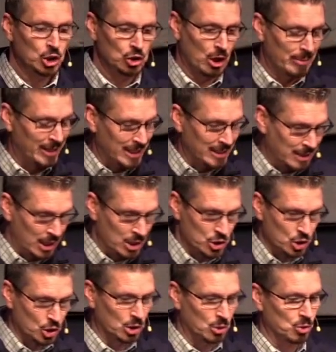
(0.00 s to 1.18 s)
You know how many
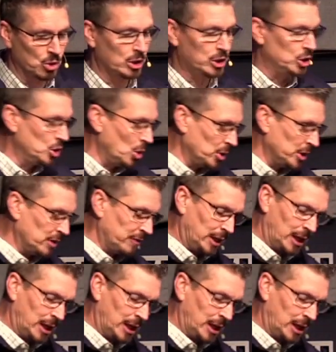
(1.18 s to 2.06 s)
days you're going to work. You know where your